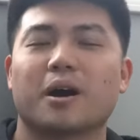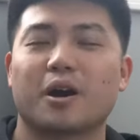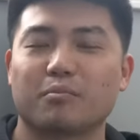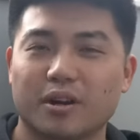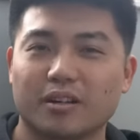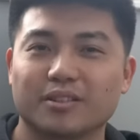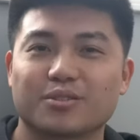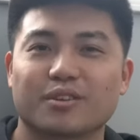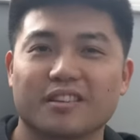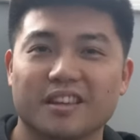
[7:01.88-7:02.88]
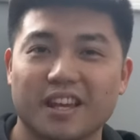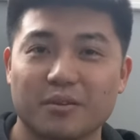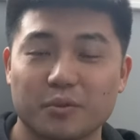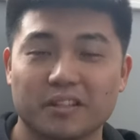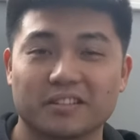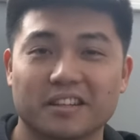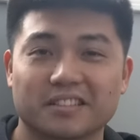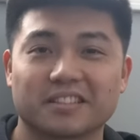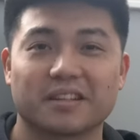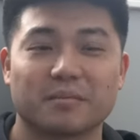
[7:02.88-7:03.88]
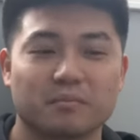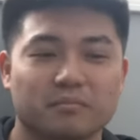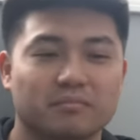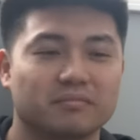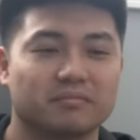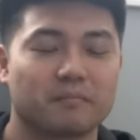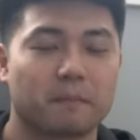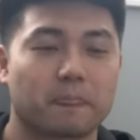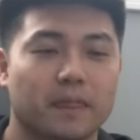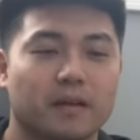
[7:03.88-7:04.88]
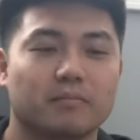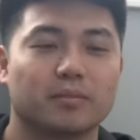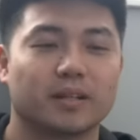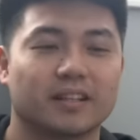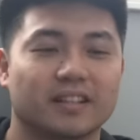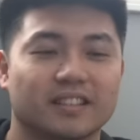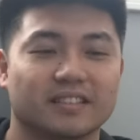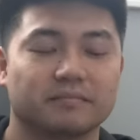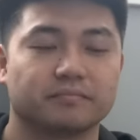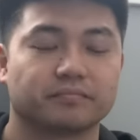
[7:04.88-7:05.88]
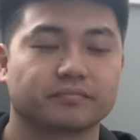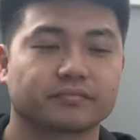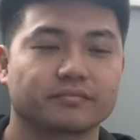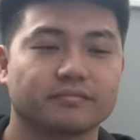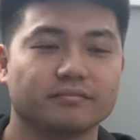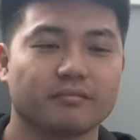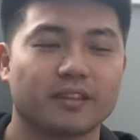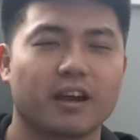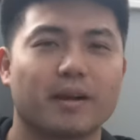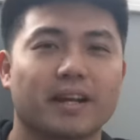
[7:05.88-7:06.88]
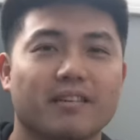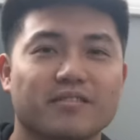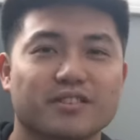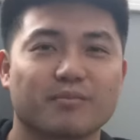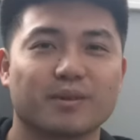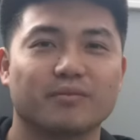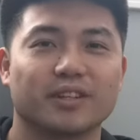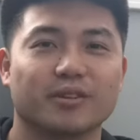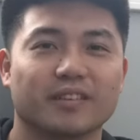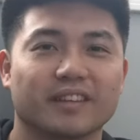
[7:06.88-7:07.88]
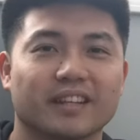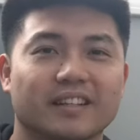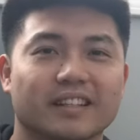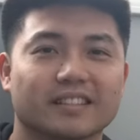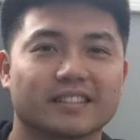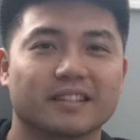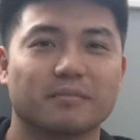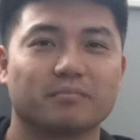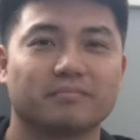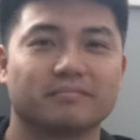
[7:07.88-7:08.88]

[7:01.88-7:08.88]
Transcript: I'll probably try the eight week next time, but uh, I might have a separate video on that next time.